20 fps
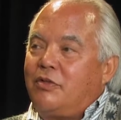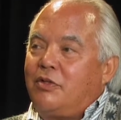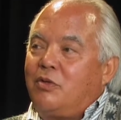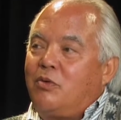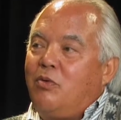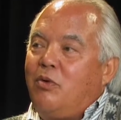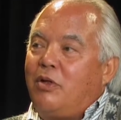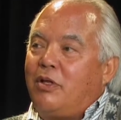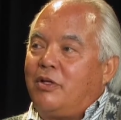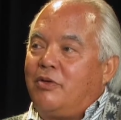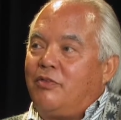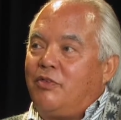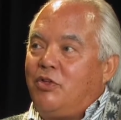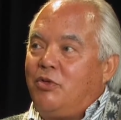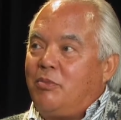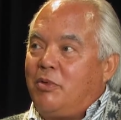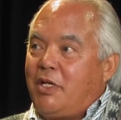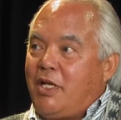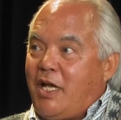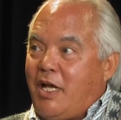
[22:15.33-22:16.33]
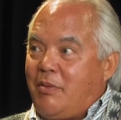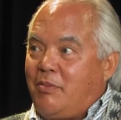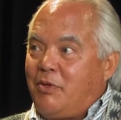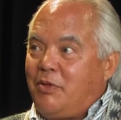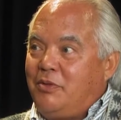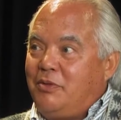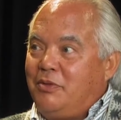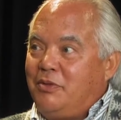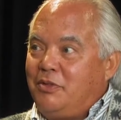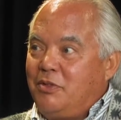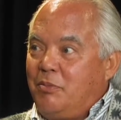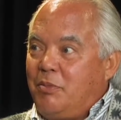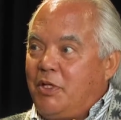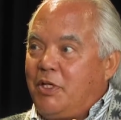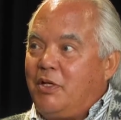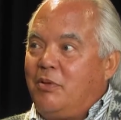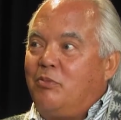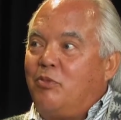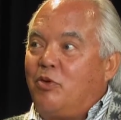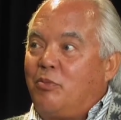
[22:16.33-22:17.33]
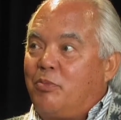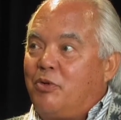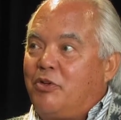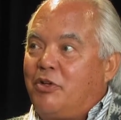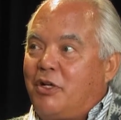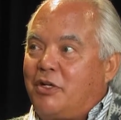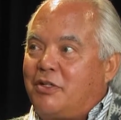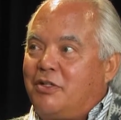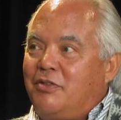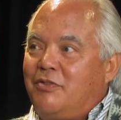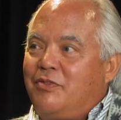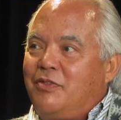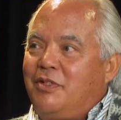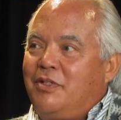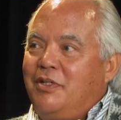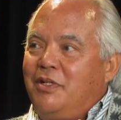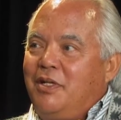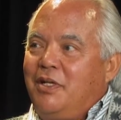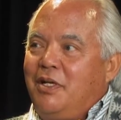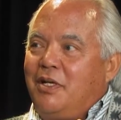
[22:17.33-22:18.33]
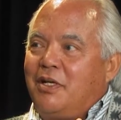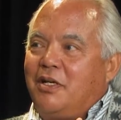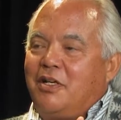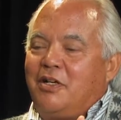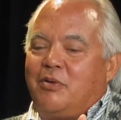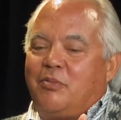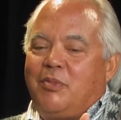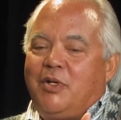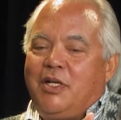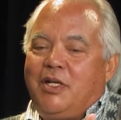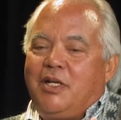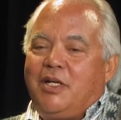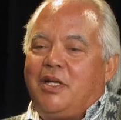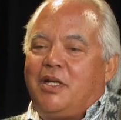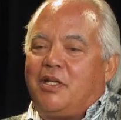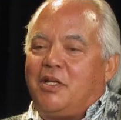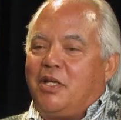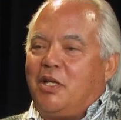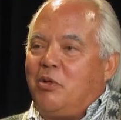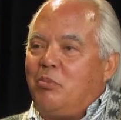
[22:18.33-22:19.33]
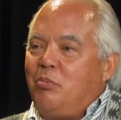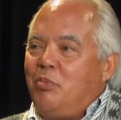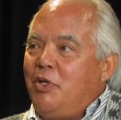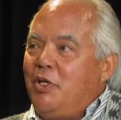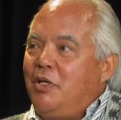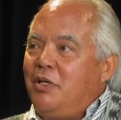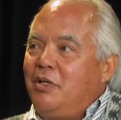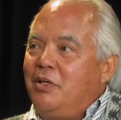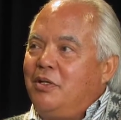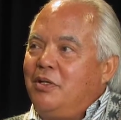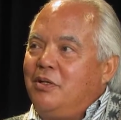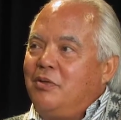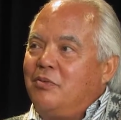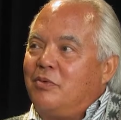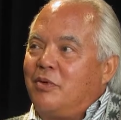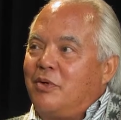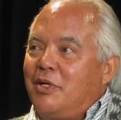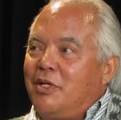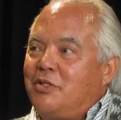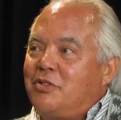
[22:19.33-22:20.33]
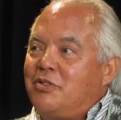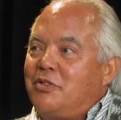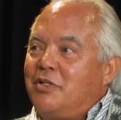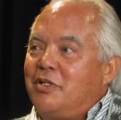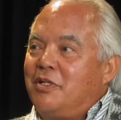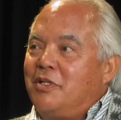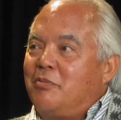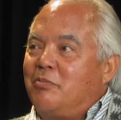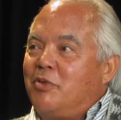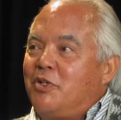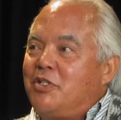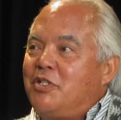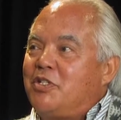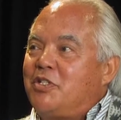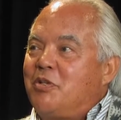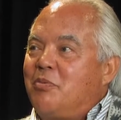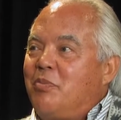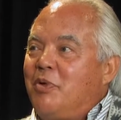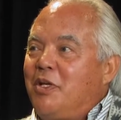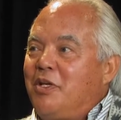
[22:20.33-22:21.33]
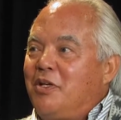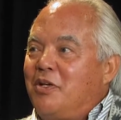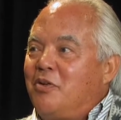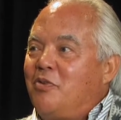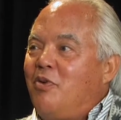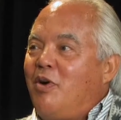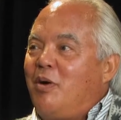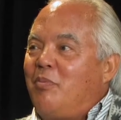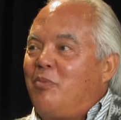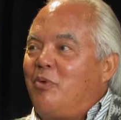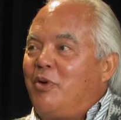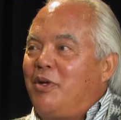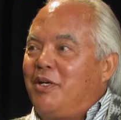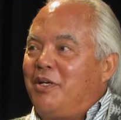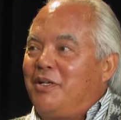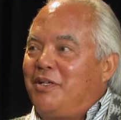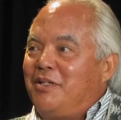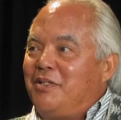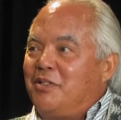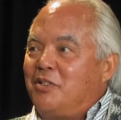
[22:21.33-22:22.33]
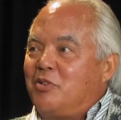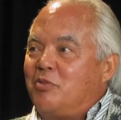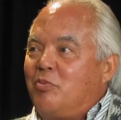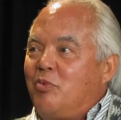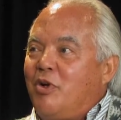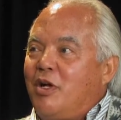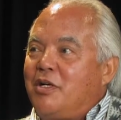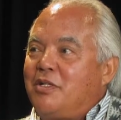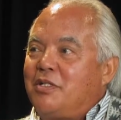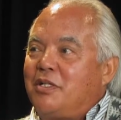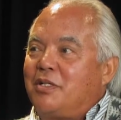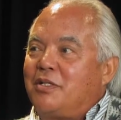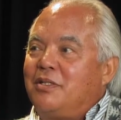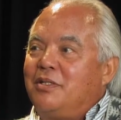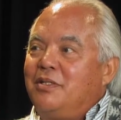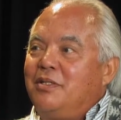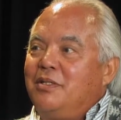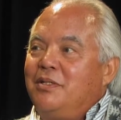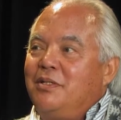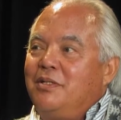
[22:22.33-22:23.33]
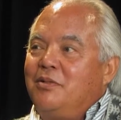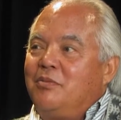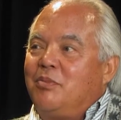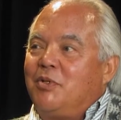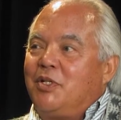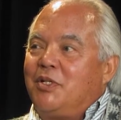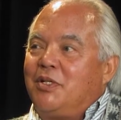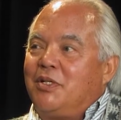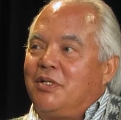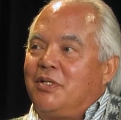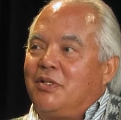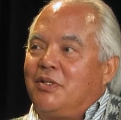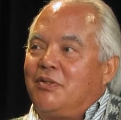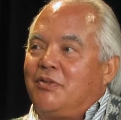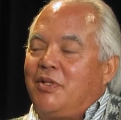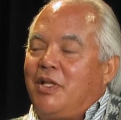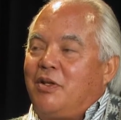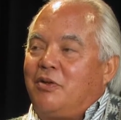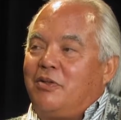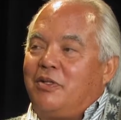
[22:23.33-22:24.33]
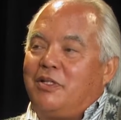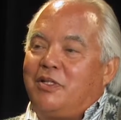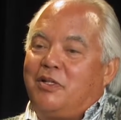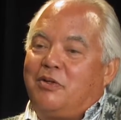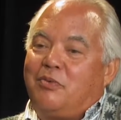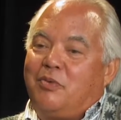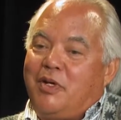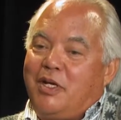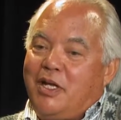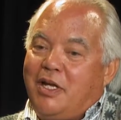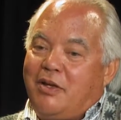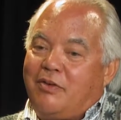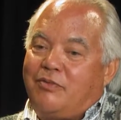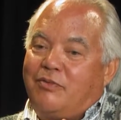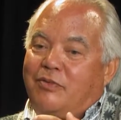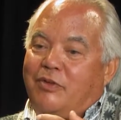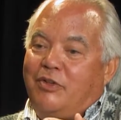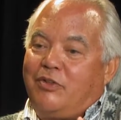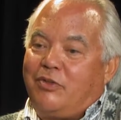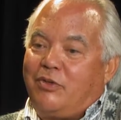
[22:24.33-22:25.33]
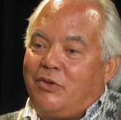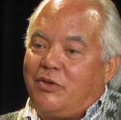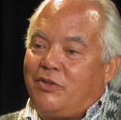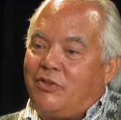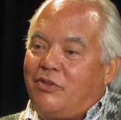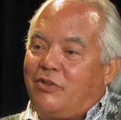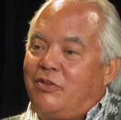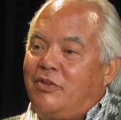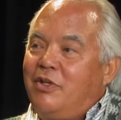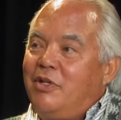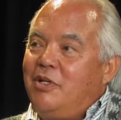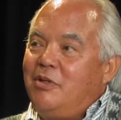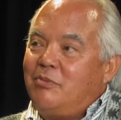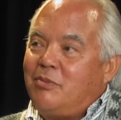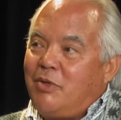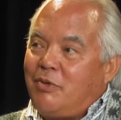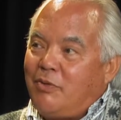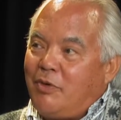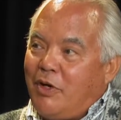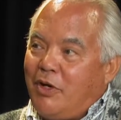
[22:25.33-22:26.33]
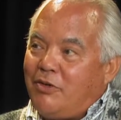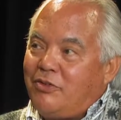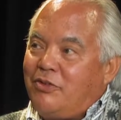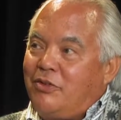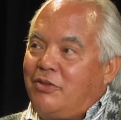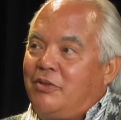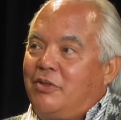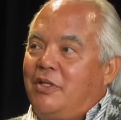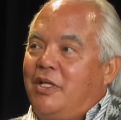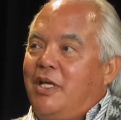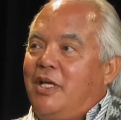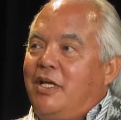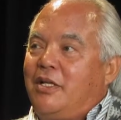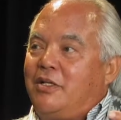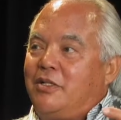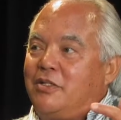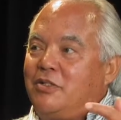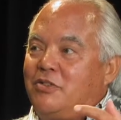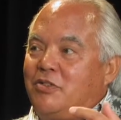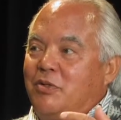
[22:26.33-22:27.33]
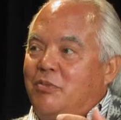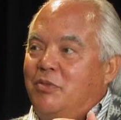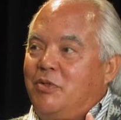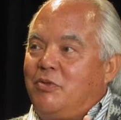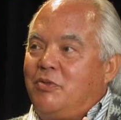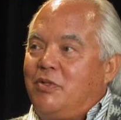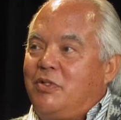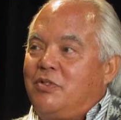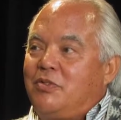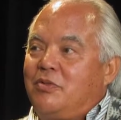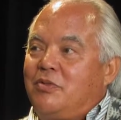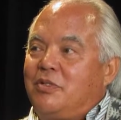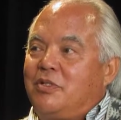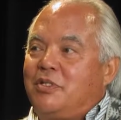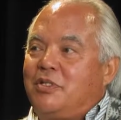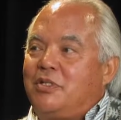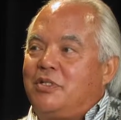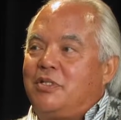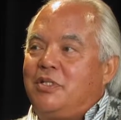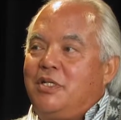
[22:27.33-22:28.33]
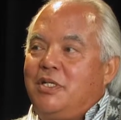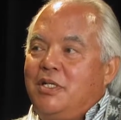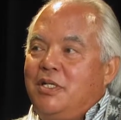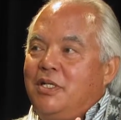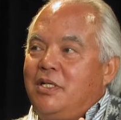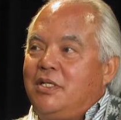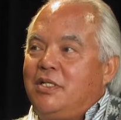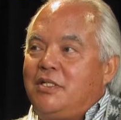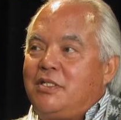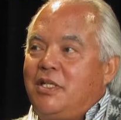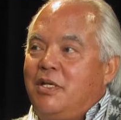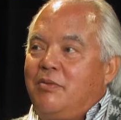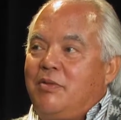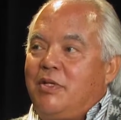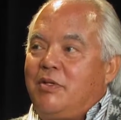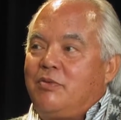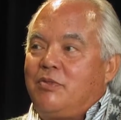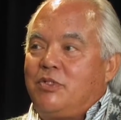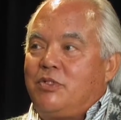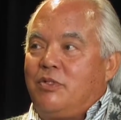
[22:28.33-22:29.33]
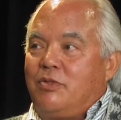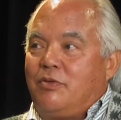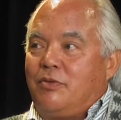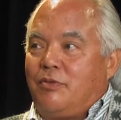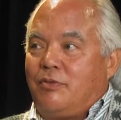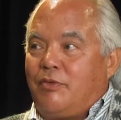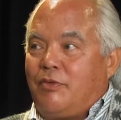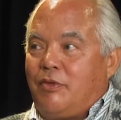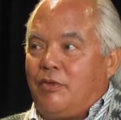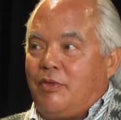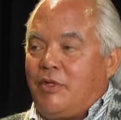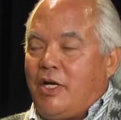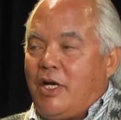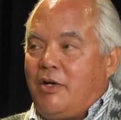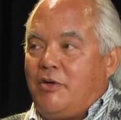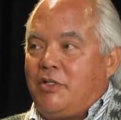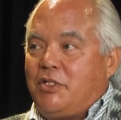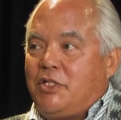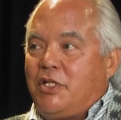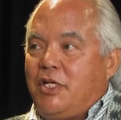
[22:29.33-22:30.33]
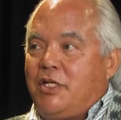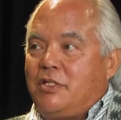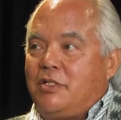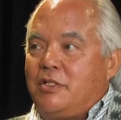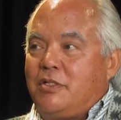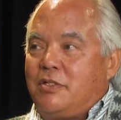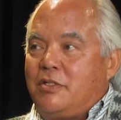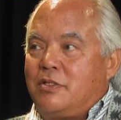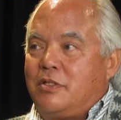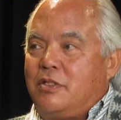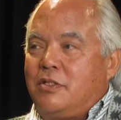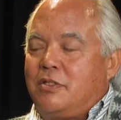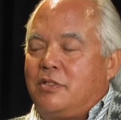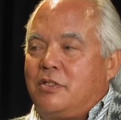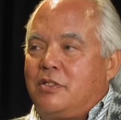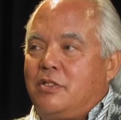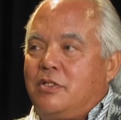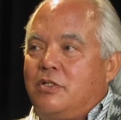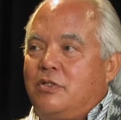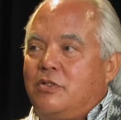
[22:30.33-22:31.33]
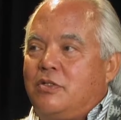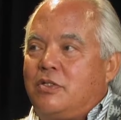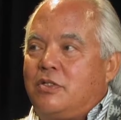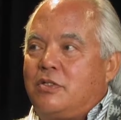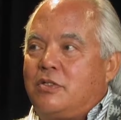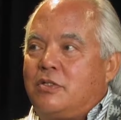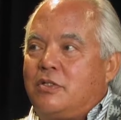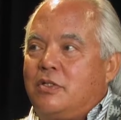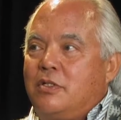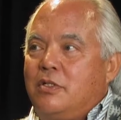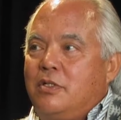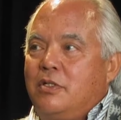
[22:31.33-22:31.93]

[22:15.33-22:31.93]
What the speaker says: in the quality of human capital to become more productive, and B, were interested in participating and cooperating in this project, because not only did we have resources, but also they had to contribute resources. And the same thing was true of the higher education institutions.